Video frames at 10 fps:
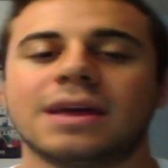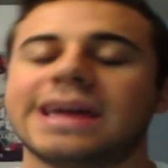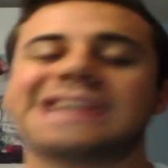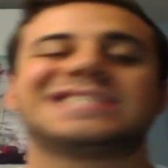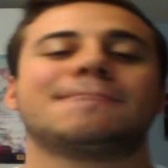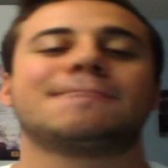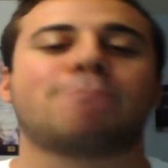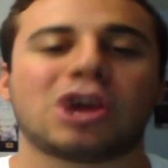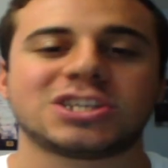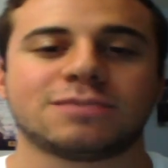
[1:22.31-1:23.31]
It's
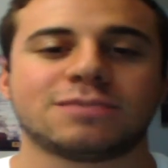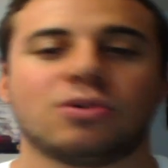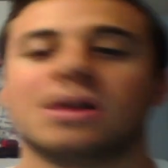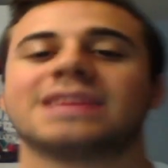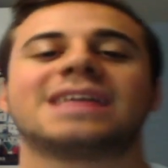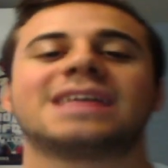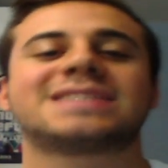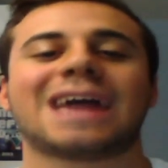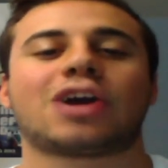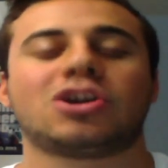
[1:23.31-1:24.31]
impossible. This
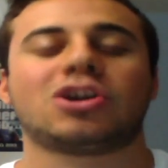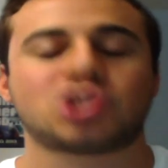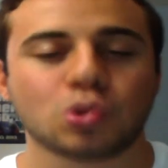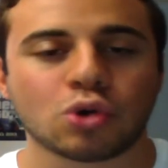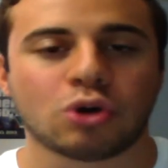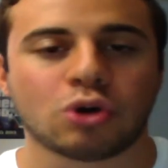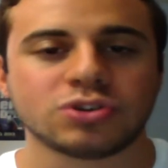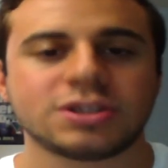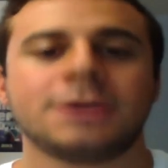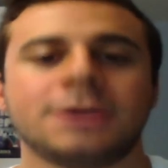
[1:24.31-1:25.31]
guy caused 2 goals,